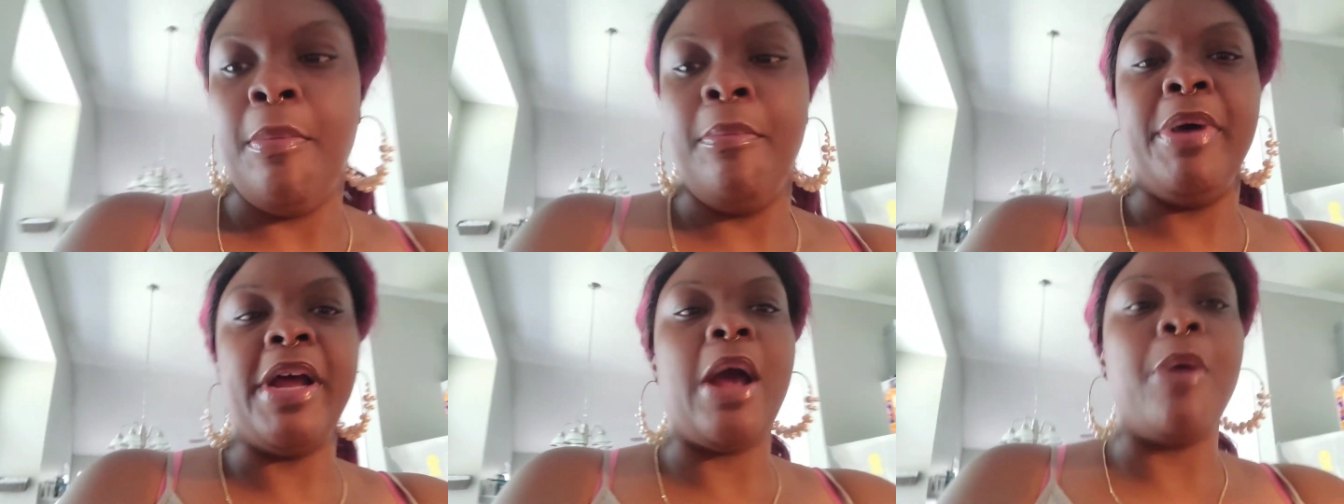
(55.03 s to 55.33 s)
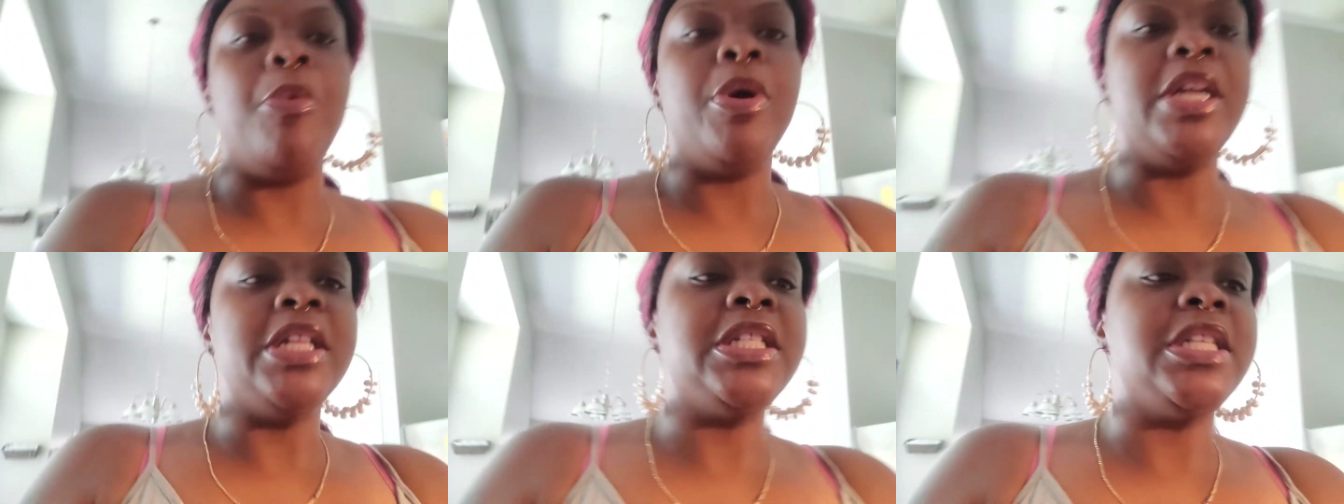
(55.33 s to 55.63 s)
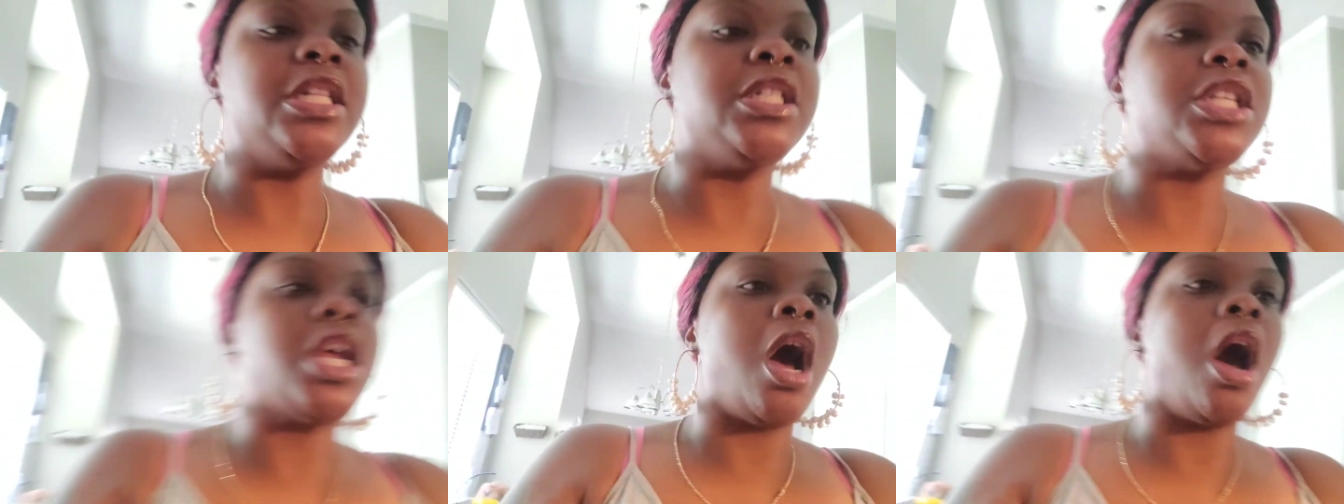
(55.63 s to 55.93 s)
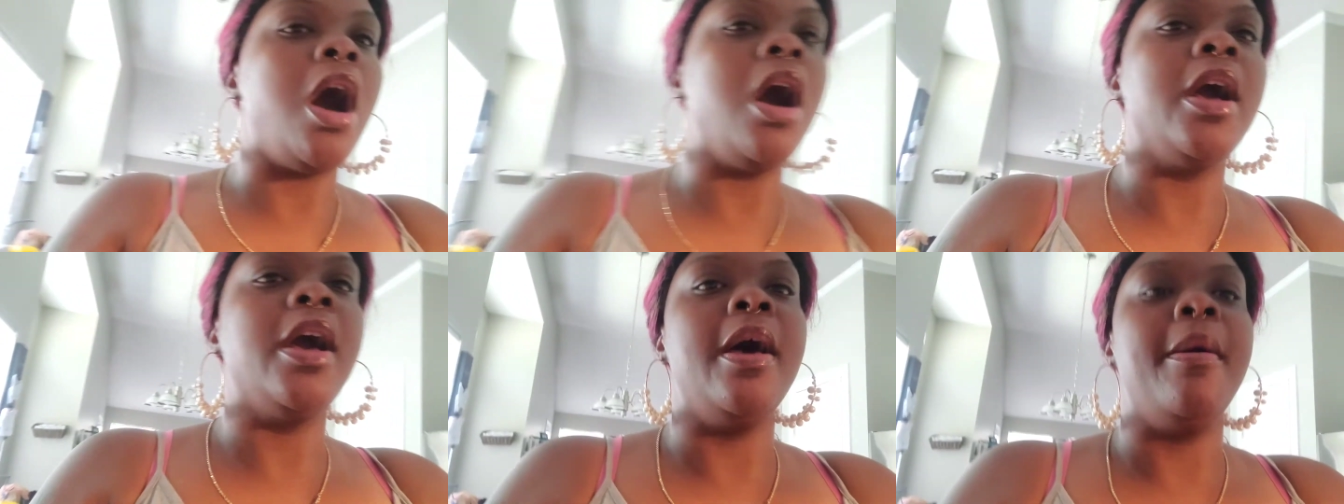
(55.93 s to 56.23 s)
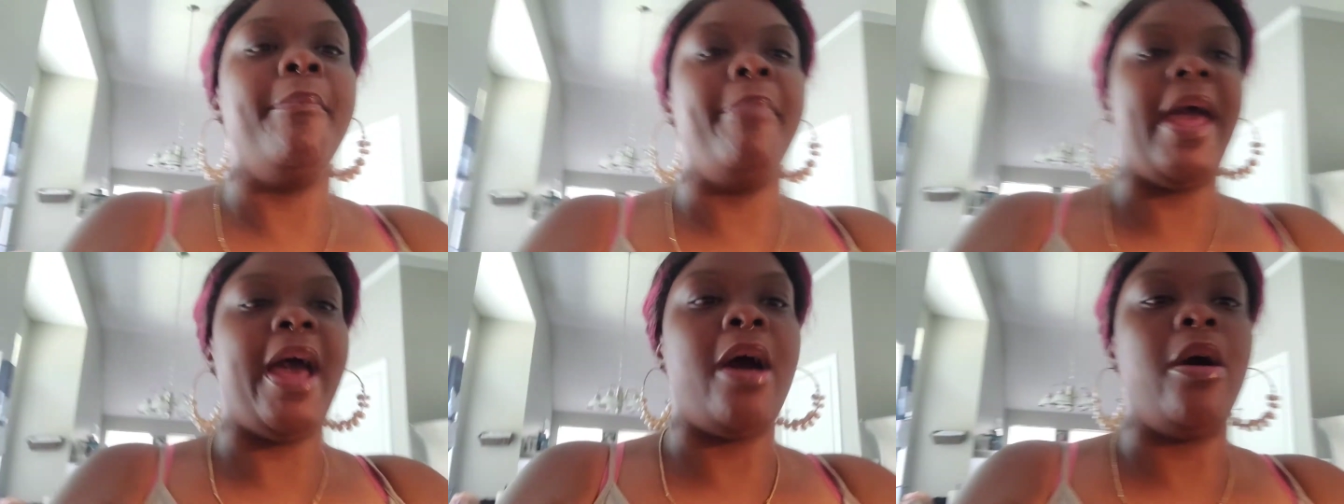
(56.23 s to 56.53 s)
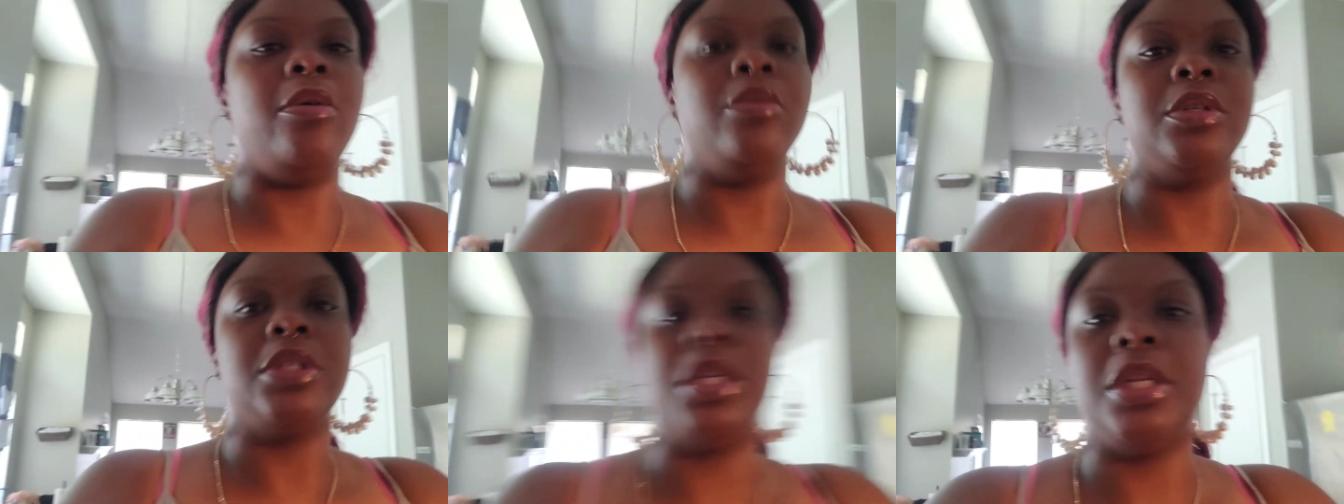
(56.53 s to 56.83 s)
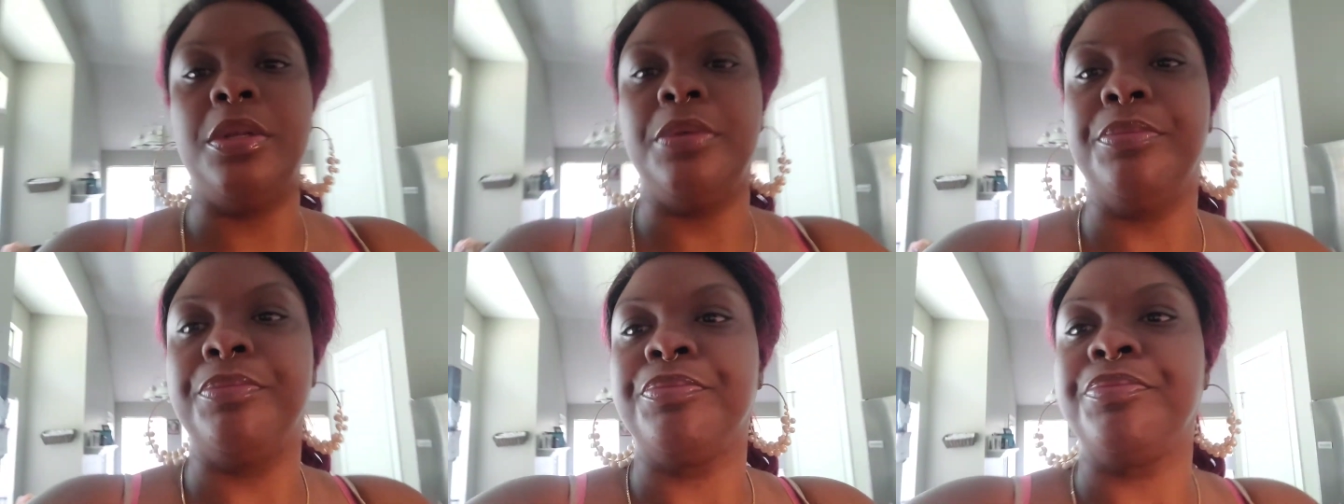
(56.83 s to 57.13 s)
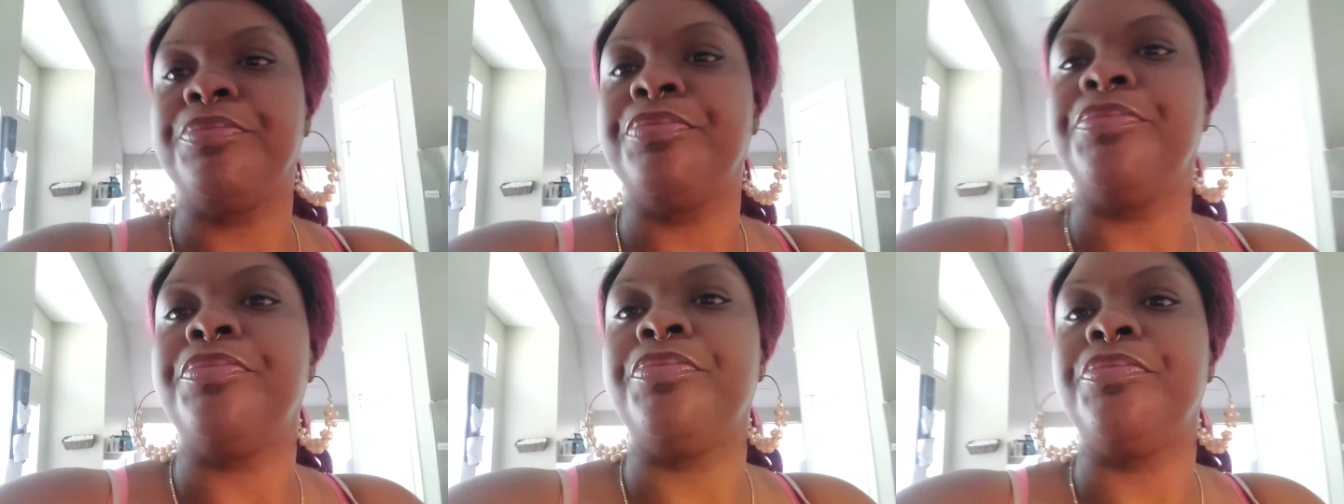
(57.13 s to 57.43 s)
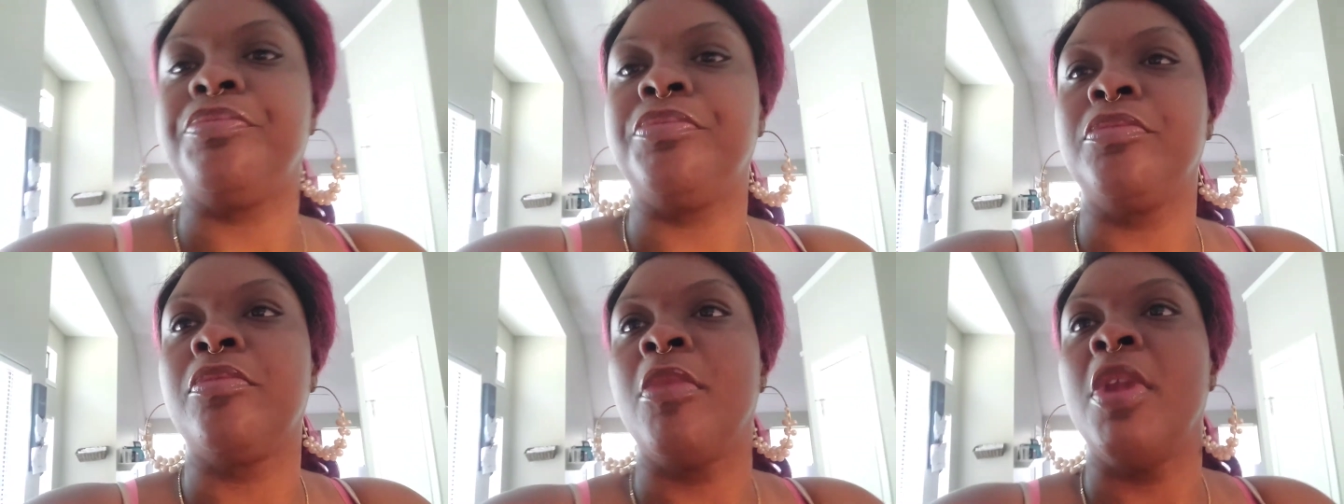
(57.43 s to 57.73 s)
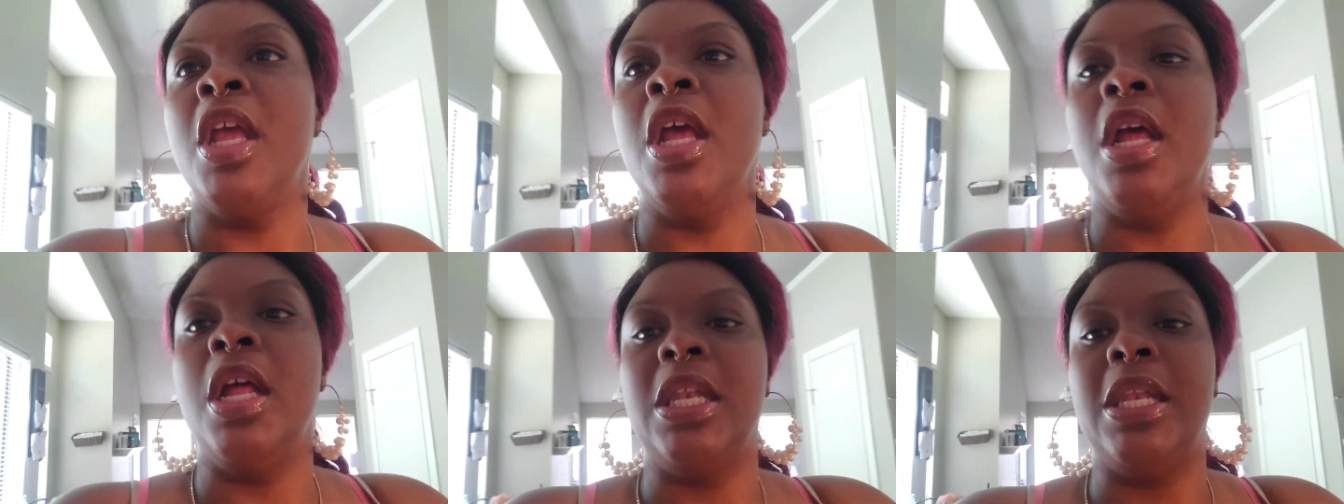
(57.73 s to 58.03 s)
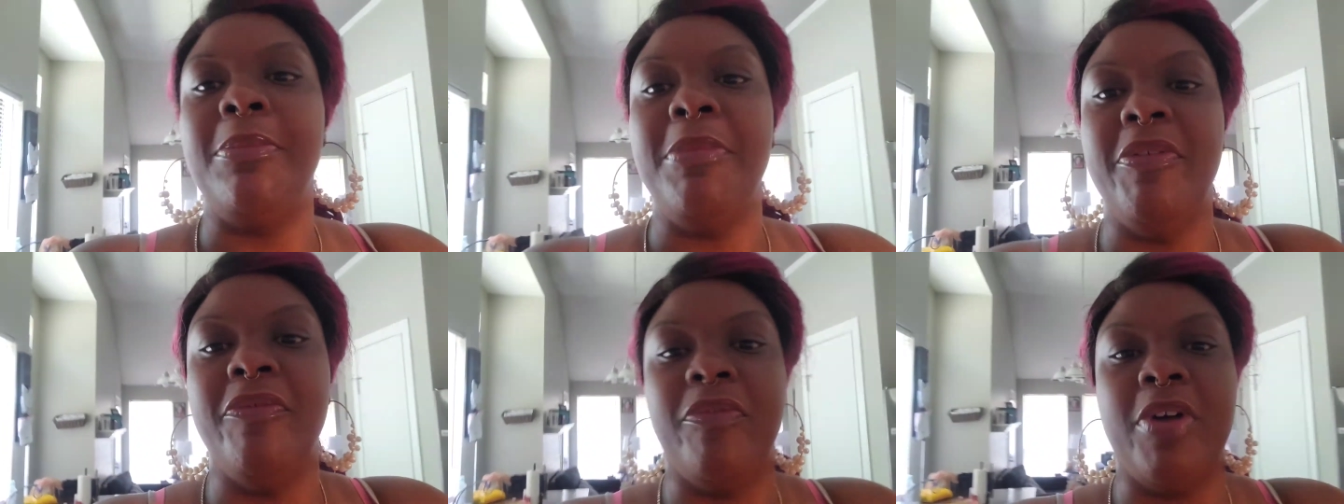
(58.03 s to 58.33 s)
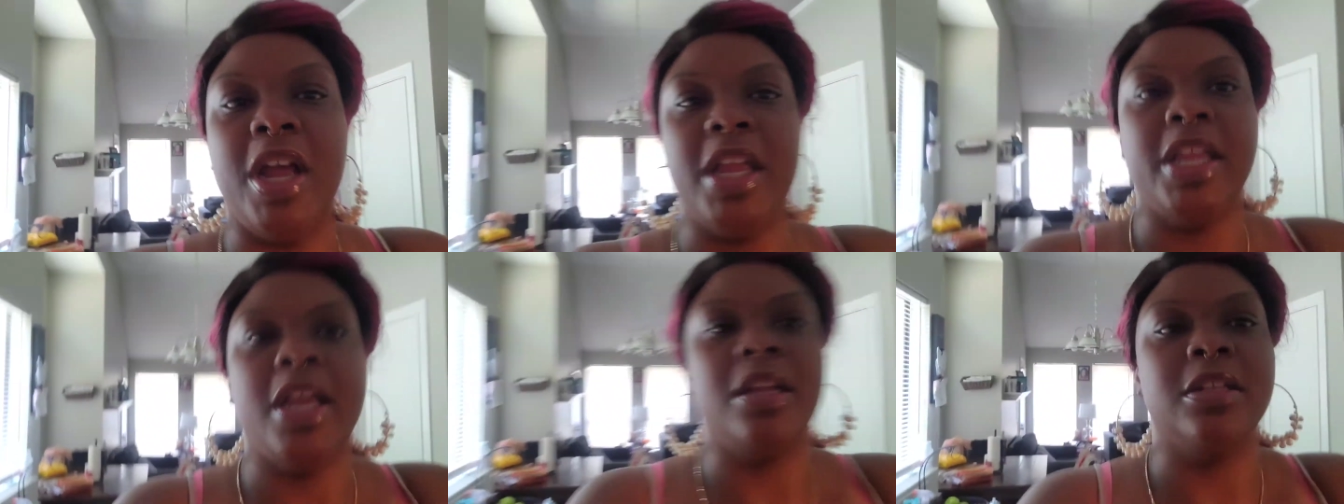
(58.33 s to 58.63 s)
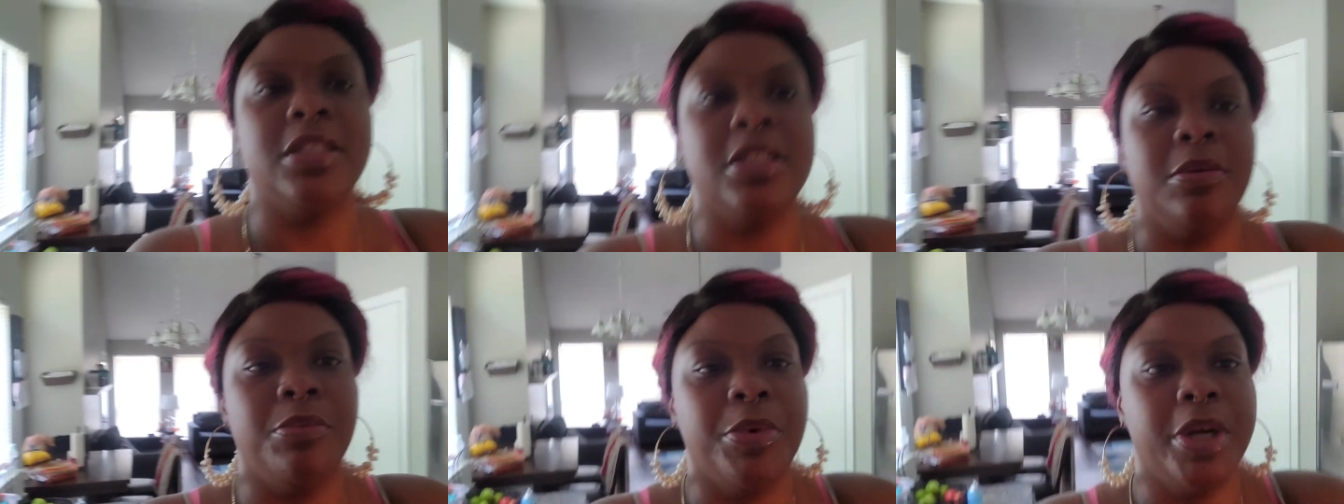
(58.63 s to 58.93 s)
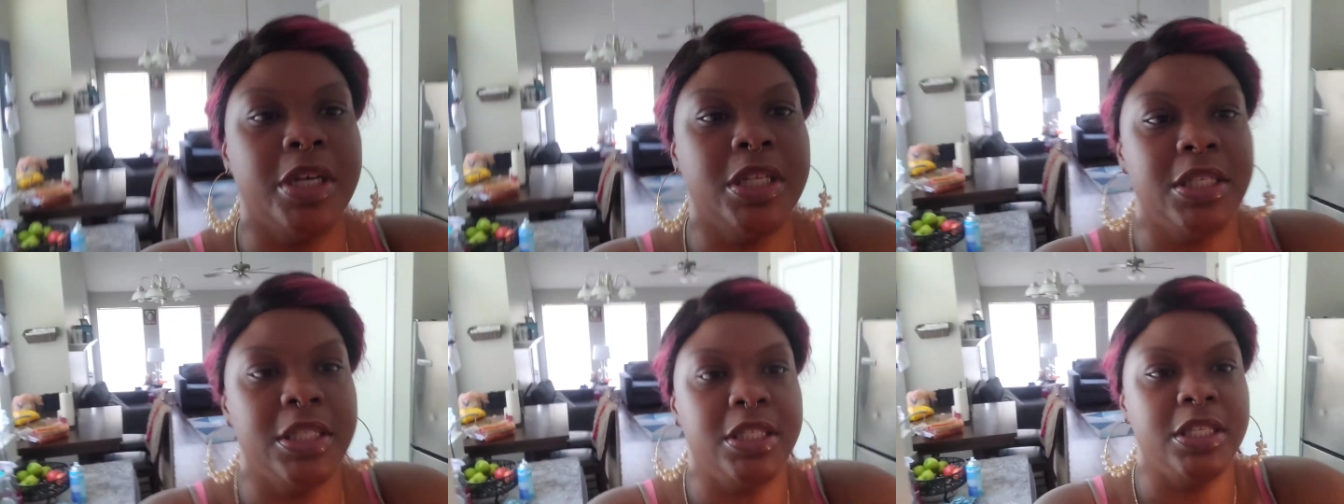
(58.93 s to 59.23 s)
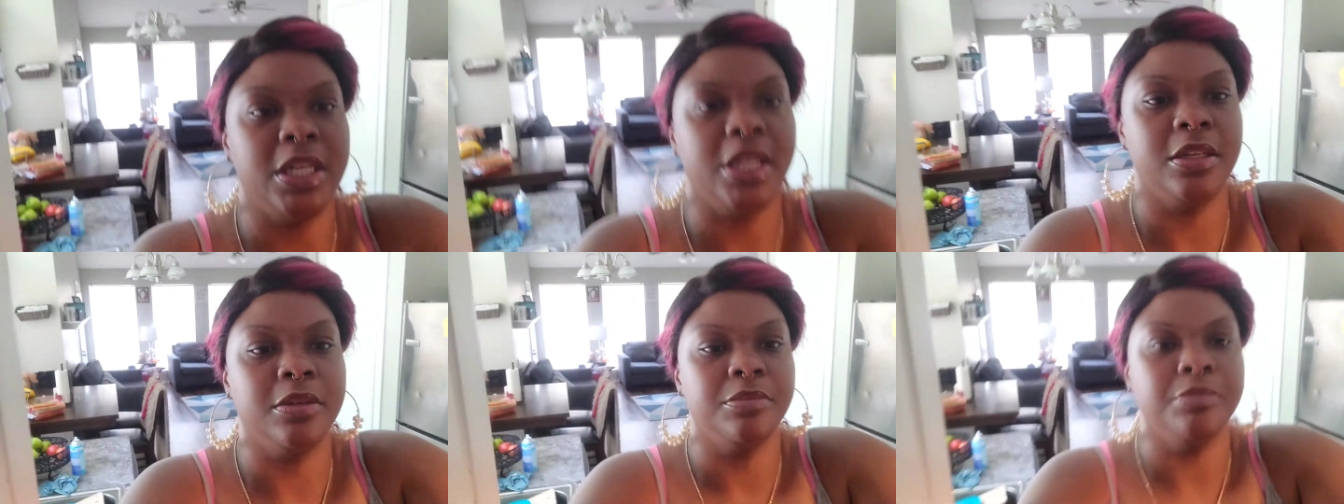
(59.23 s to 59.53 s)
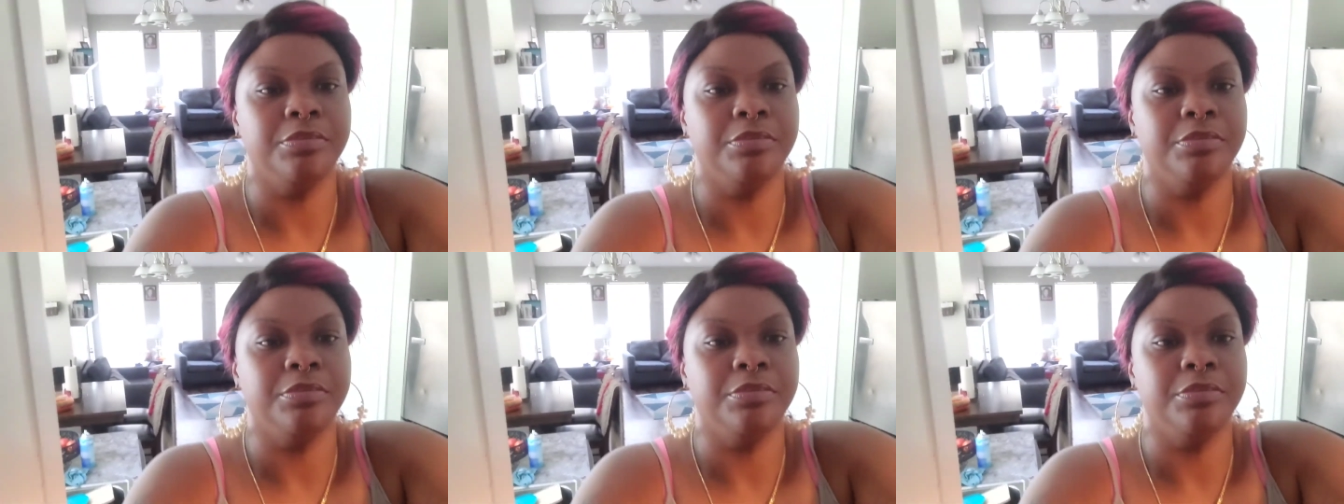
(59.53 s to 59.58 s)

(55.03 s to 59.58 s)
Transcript: But I wanted to talk about, let me find y'all somewhere to sit.